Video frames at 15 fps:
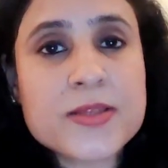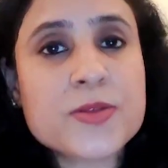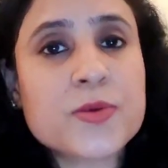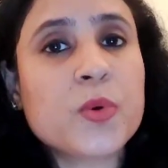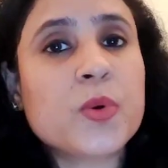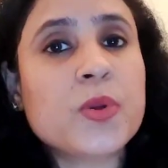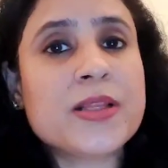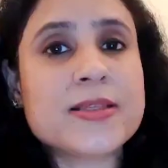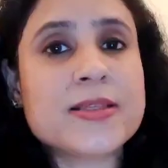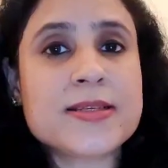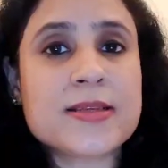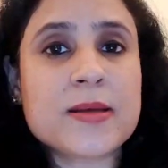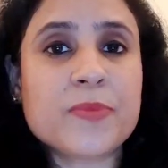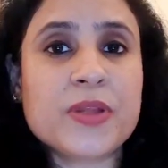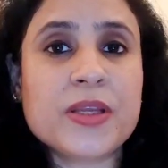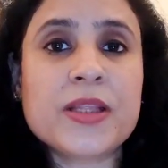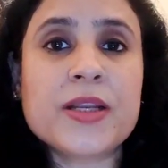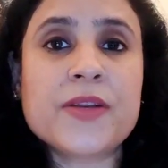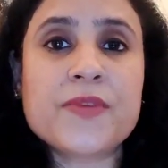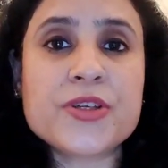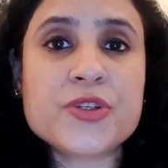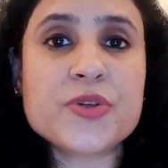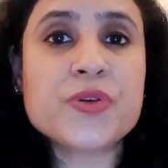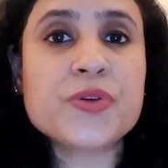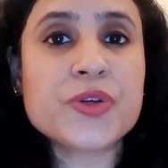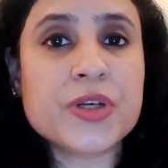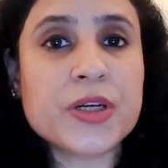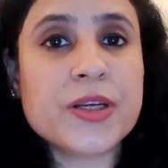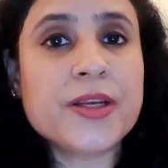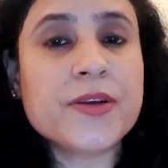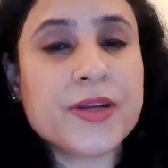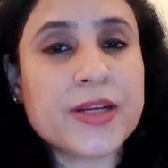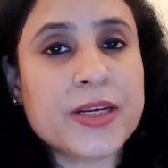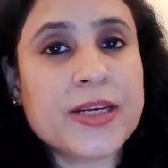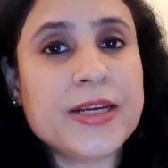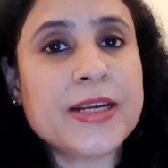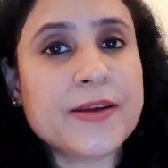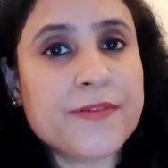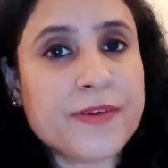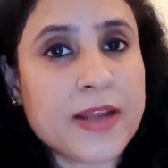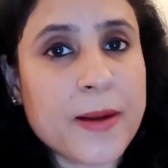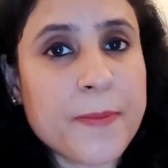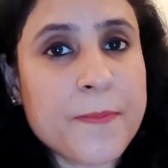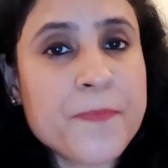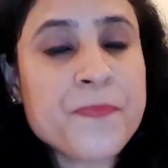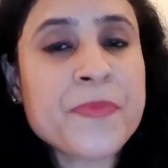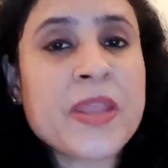So this is something that we should really develop,